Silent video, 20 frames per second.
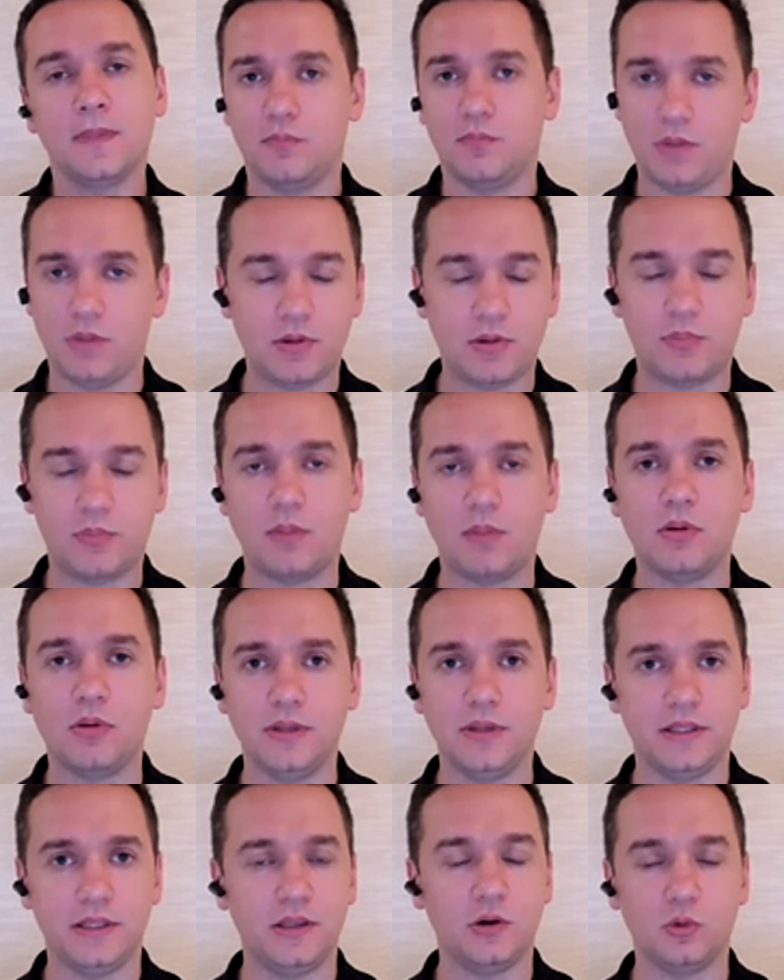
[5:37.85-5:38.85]
Maybe
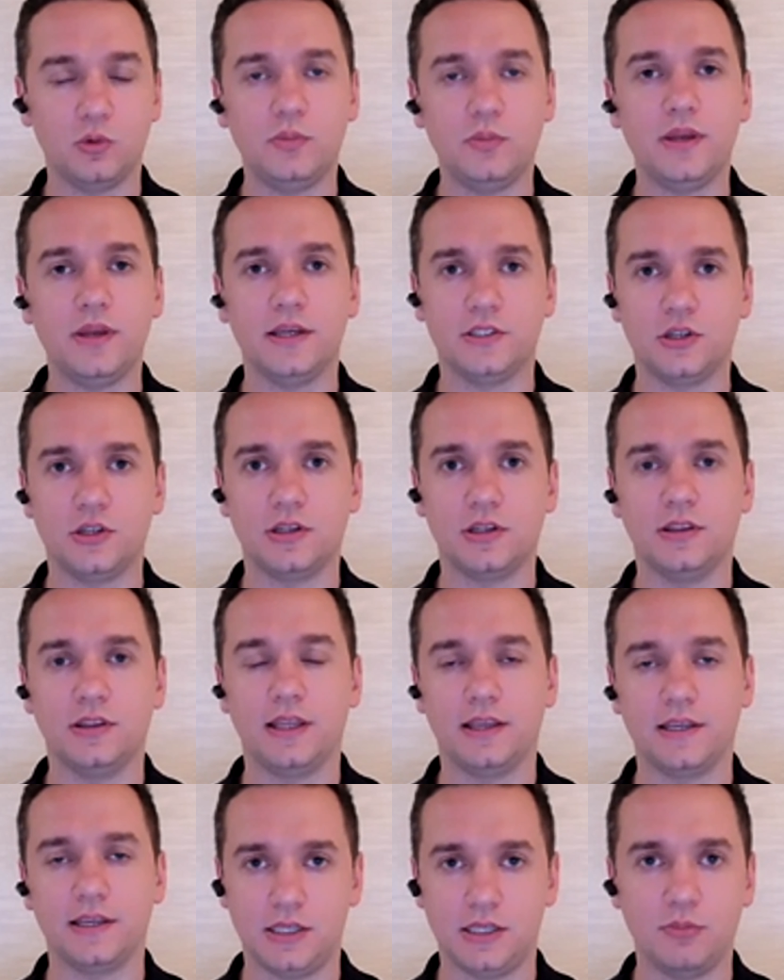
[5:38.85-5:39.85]
probably there will be a certain
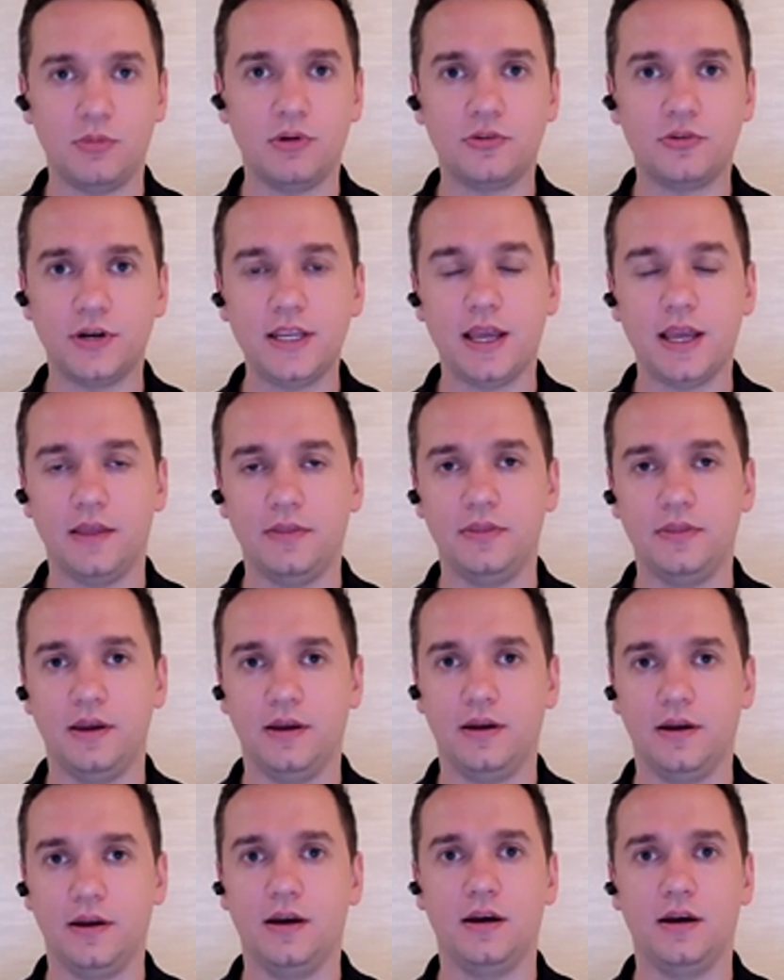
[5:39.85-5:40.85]
like a symmetry and
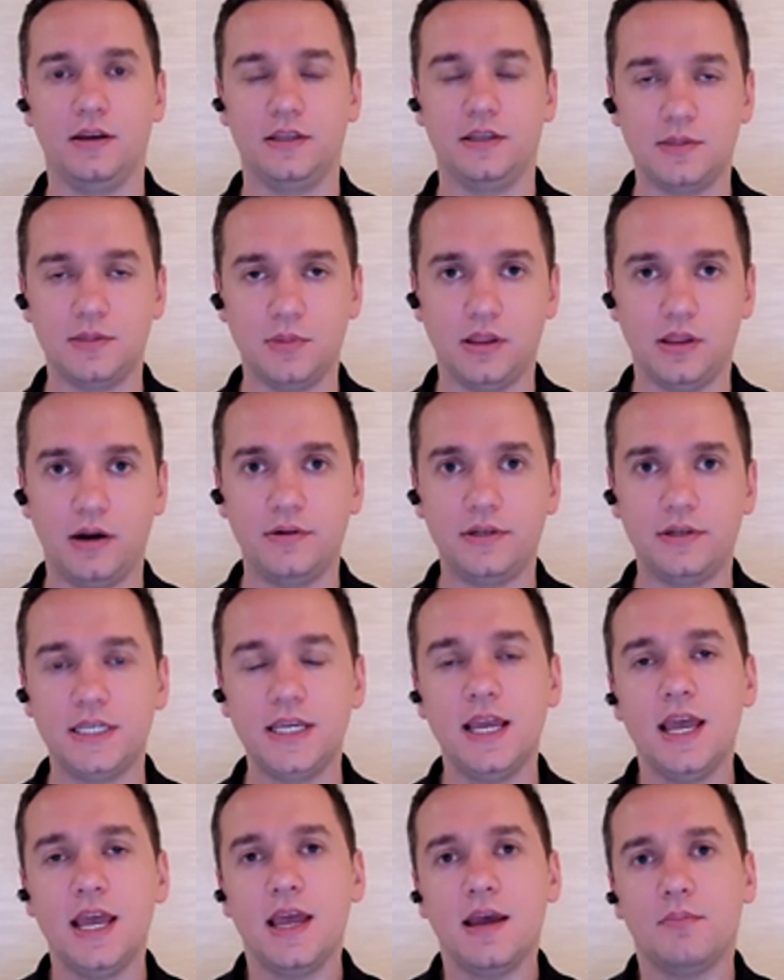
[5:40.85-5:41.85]
the
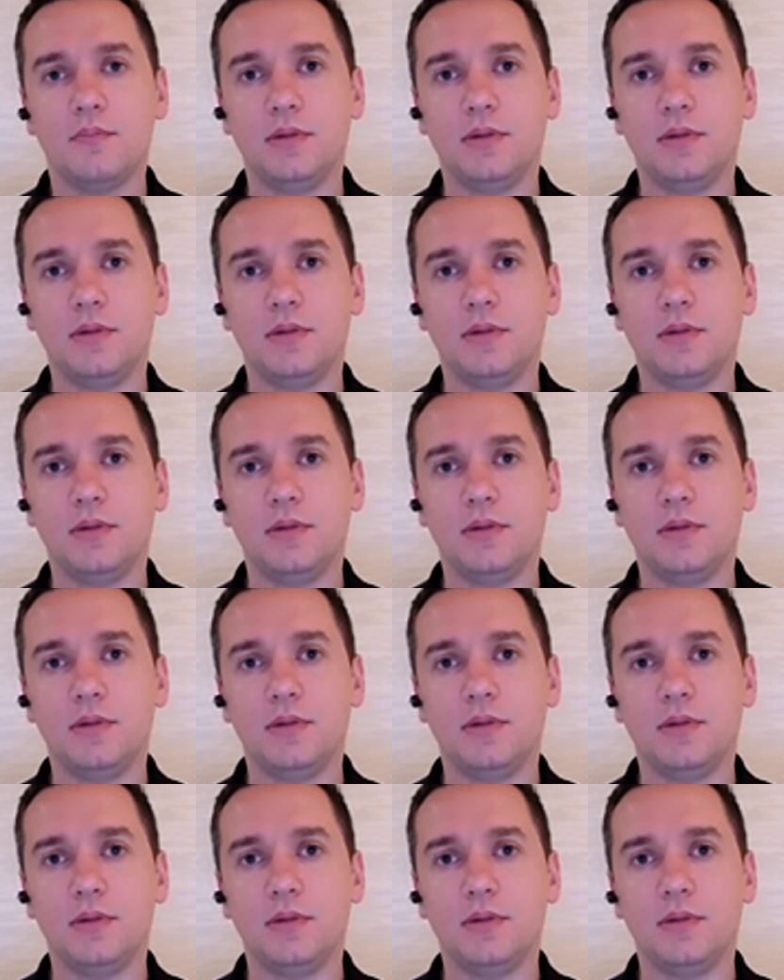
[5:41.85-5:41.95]
similarity,